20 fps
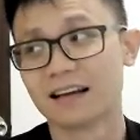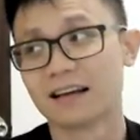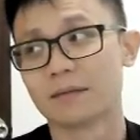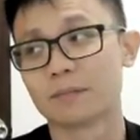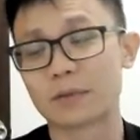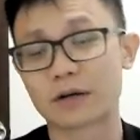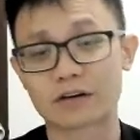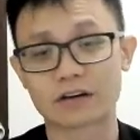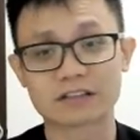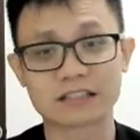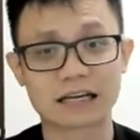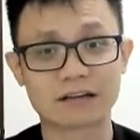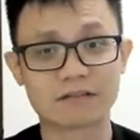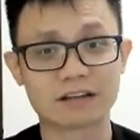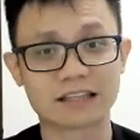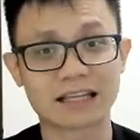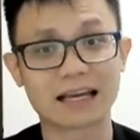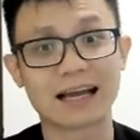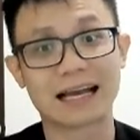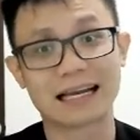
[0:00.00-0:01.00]
Because every
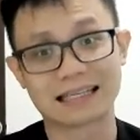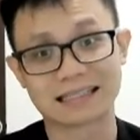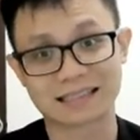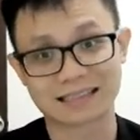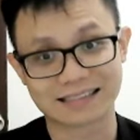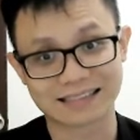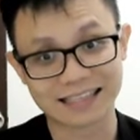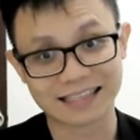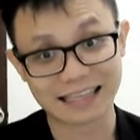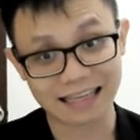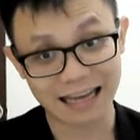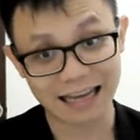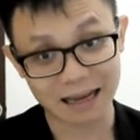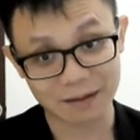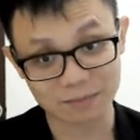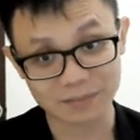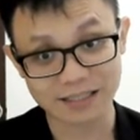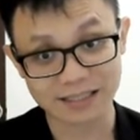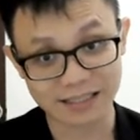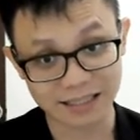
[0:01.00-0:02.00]
time I say I'm
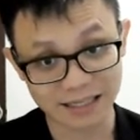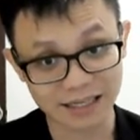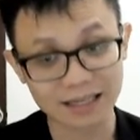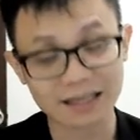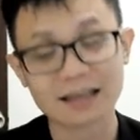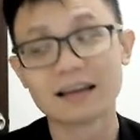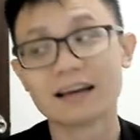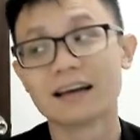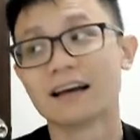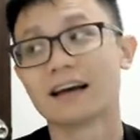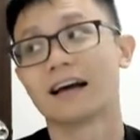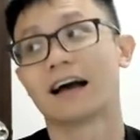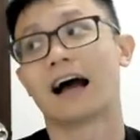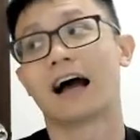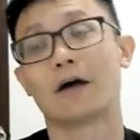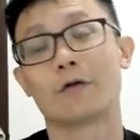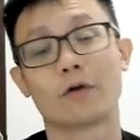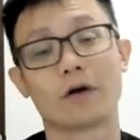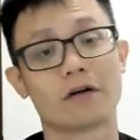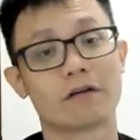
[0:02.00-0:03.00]
sick, I
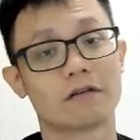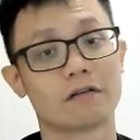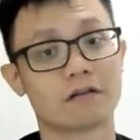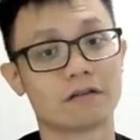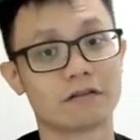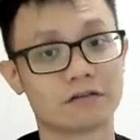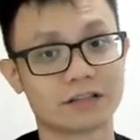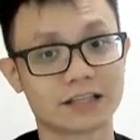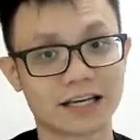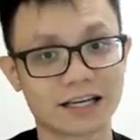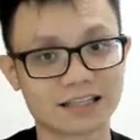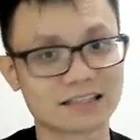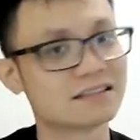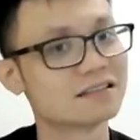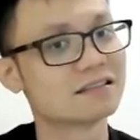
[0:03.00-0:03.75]
will just